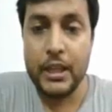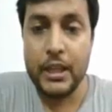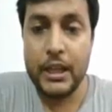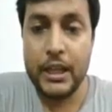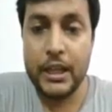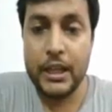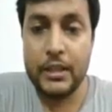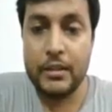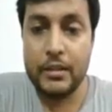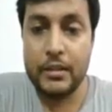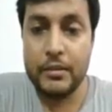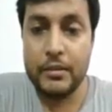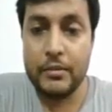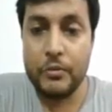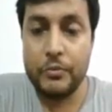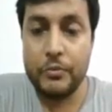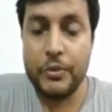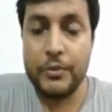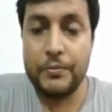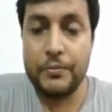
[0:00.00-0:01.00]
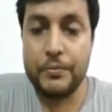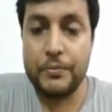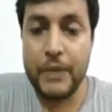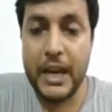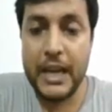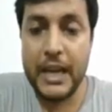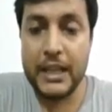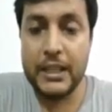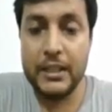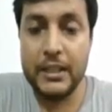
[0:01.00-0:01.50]
and we
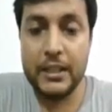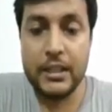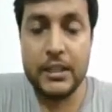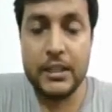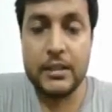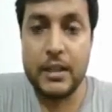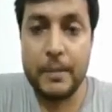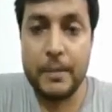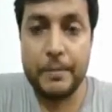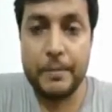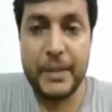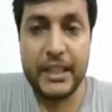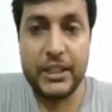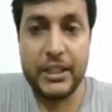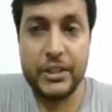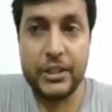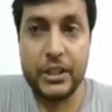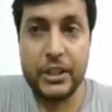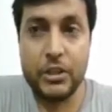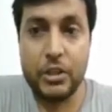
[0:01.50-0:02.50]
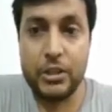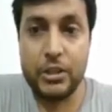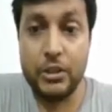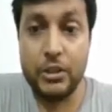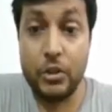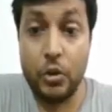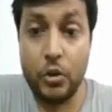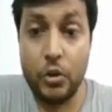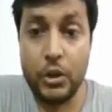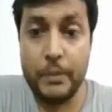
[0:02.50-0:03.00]
find in some bacteria, not in
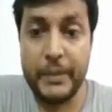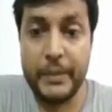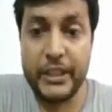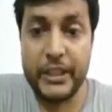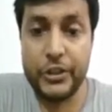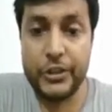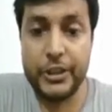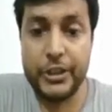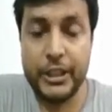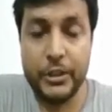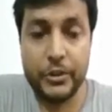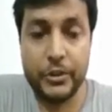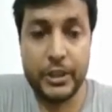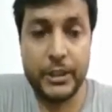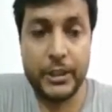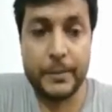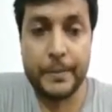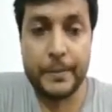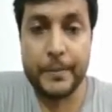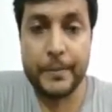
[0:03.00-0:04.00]
all bacteria, okay,